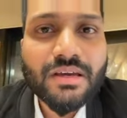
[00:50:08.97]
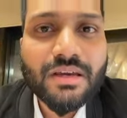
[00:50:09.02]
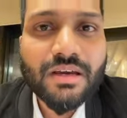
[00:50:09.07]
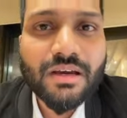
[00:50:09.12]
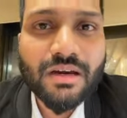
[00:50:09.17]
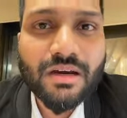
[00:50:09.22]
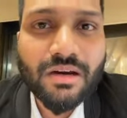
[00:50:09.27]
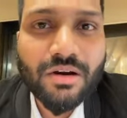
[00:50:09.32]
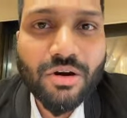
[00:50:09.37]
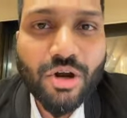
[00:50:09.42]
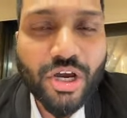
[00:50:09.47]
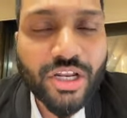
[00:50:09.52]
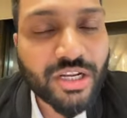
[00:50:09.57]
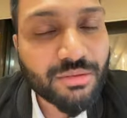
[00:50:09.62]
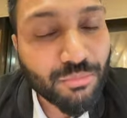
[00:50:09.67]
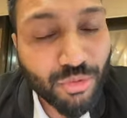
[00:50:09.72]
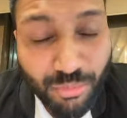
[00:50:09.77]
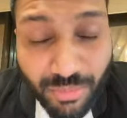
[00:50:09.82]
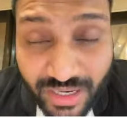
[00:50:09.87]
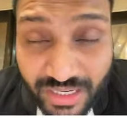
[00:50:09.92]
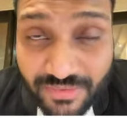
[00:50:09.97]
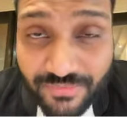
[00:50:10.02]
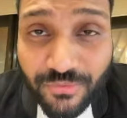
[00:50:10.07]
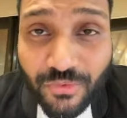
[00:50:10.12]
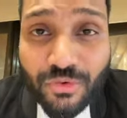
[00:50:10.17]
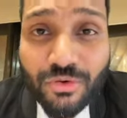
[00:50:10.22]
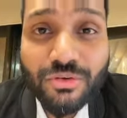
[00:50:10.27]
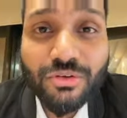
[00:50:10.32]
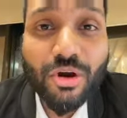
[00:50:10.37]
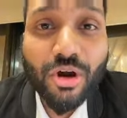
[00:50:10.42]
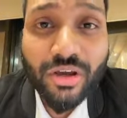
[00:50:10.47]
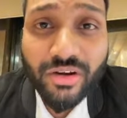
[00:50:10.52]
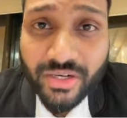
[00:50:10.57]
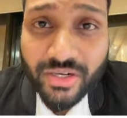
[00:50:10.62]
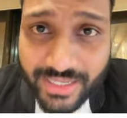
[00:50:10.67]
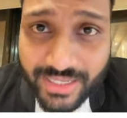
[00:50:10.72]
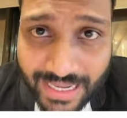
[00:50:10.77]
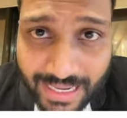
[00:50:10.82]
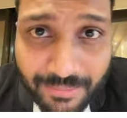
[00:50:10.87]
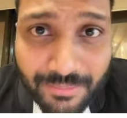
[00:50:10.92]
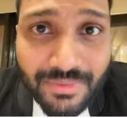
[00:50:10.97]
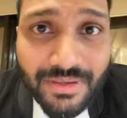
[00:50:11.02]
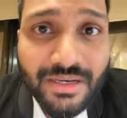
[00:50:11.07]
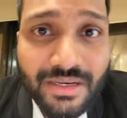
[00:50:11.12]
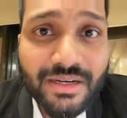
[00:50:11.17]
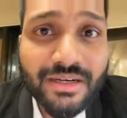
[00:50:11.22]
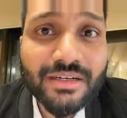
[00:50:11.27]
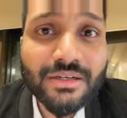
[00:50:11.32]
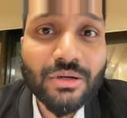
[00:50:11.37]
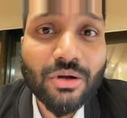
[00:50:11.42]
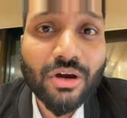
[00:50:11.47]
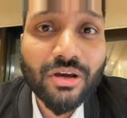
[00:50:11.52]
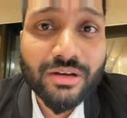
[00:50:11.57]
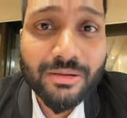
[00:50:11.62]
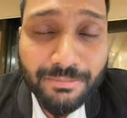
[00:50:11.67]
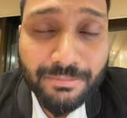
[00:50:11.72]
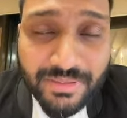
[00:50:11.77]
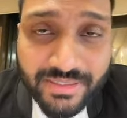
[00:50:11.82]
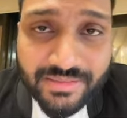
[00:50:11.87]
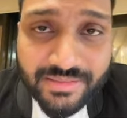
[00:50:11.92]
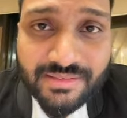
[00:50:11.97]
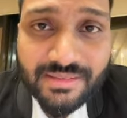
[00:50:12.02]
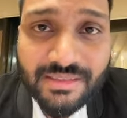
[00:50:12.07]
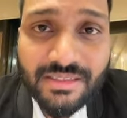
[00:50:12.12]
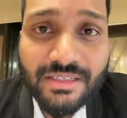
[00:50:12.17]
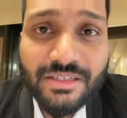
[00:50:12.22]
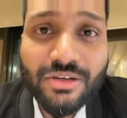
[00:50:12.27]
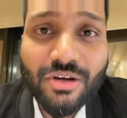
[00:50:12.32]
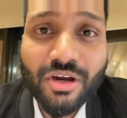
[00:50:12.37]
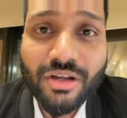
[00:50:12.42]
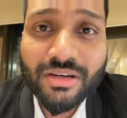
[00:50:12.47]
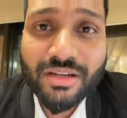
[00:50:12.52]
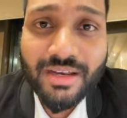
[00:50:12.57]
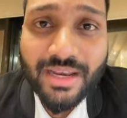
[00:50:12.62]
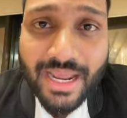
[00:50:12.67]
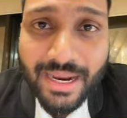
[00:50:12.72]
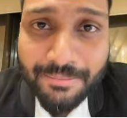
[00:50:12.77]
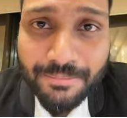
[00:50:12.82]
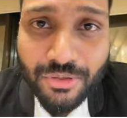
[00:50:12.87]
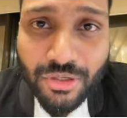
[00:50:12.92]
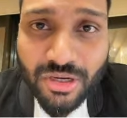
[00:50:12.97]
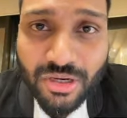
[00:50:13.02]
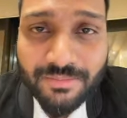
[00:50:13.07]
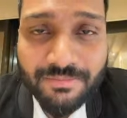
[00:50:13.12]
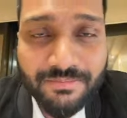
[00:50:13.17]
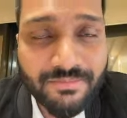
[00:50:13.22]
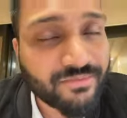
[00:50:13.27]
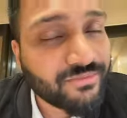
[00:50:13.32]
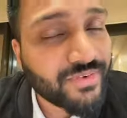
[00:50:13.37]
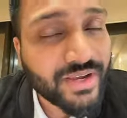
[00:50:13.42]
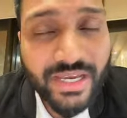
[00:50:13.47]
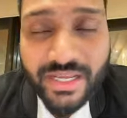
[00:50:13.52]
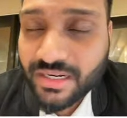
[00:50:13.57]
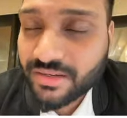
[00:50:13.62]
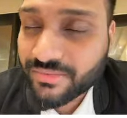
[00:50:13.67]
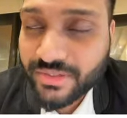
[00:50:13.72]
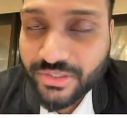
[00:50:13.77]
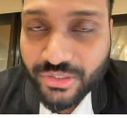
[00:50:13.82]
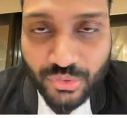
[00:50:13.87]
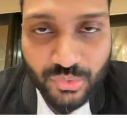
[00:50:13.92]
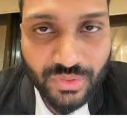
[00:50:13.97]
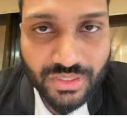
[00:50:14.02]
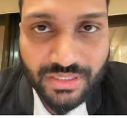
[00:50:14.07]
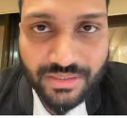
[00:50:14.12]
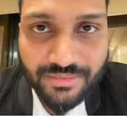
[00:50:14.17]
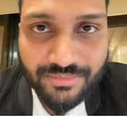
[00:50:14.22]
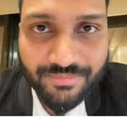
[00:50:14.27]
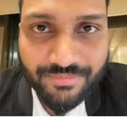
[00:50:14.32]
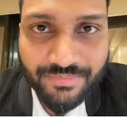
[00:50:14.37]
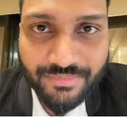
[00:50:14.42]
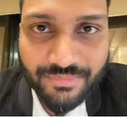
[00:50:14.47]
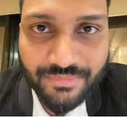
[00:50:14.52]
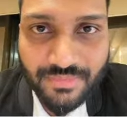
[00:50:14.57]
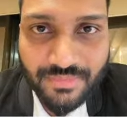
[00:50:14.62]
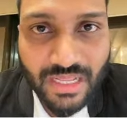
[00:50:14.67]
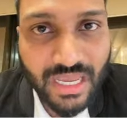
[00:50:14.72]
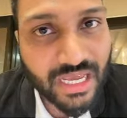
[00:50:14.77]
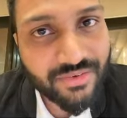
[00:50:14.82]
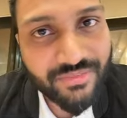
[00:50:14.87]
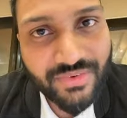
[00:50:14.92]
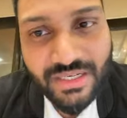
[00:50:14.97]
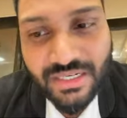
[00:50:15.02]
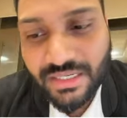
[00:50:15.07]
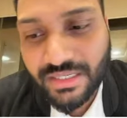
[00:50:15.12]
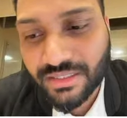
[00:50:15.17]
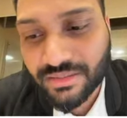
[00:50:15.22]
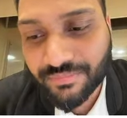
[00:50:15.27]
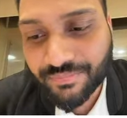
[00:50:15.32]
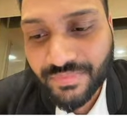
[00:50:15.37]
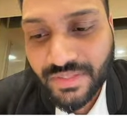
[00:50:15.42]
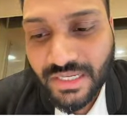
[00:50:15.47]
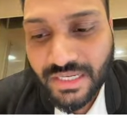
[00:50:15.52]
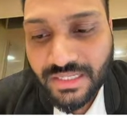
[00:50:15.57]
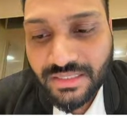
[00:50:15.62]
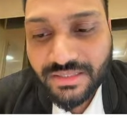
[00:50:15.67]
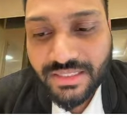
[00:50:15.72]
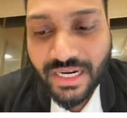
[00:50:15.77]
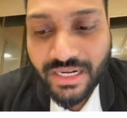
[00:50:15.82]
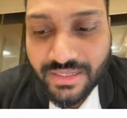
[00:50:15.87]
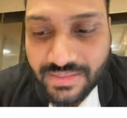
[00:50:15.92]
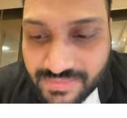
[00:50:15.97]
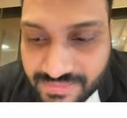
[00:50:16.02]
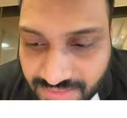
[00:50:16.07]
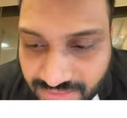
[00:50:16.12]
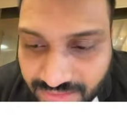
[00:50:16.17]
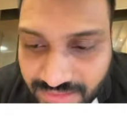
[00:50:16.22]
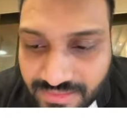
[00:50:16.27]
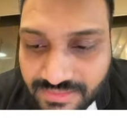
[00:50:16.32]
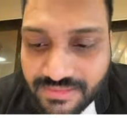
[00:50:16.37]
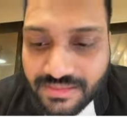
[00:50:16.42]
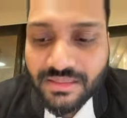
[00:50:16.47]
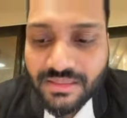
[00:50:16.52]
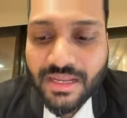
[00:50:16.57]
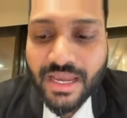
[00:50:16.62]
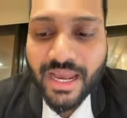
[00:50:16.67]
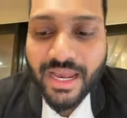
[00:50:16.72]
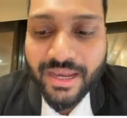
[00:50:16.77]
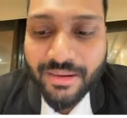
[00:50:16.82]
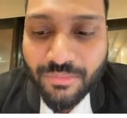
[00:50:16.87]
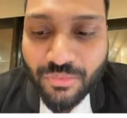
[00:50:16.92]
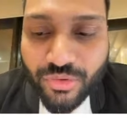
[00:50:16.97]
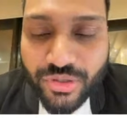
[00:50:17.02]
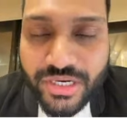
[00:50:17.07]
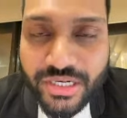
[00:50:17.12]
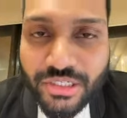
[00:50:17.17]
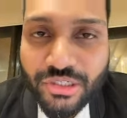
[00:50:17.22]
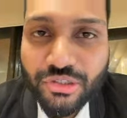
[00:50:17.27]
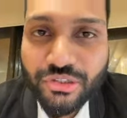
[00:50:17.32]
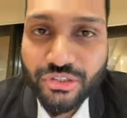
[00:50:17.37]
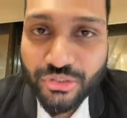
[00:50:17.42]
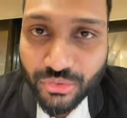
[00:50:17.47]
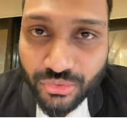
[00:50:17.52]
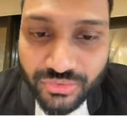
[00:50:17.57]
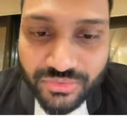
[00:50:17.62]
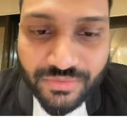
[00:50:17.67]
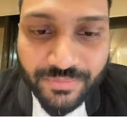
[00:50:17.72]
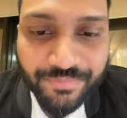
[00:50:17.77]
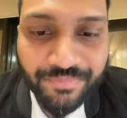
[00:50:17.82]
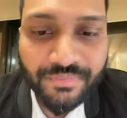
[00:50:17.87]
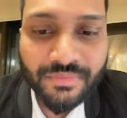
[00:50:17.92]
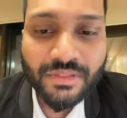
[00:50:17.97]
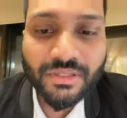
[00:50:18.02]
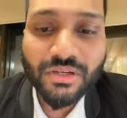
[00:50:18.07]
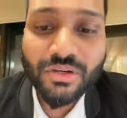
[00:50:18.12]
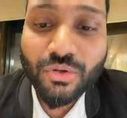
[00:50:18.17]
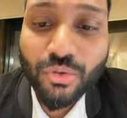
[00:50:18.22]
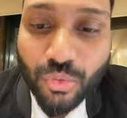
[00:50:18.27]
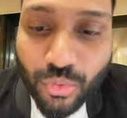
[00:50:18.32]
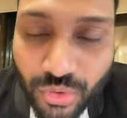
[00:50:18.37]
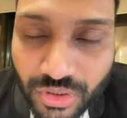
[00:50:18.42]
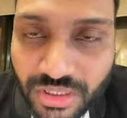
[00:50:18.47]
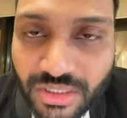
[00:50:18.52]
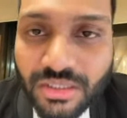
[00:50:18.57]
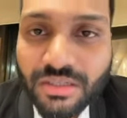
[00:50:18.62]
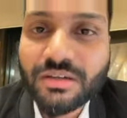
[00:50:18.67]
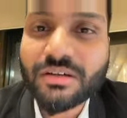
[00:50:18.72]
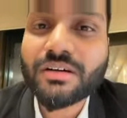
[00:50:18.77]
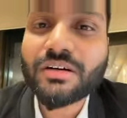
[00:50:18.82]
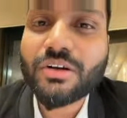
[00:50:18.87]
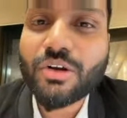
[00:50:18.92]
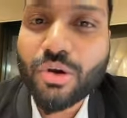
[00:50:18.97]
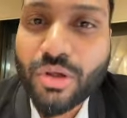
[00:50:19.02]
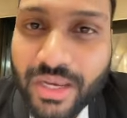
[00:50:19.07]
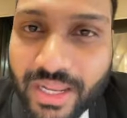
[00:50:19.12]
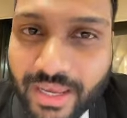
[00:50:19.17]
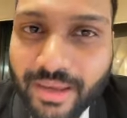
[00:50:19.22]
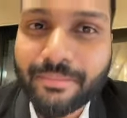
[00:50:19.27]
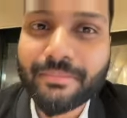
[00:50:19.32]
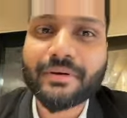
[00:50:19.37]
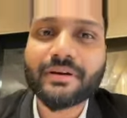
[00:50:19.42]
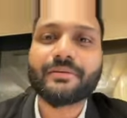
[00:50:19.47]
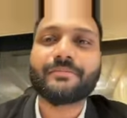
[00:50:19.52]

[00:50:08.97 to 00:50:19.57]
on a mobile phone, on a tablet, on a PC, on a laptop, wherever you are. Are we clear? That is the reason I am going to use Google Colab.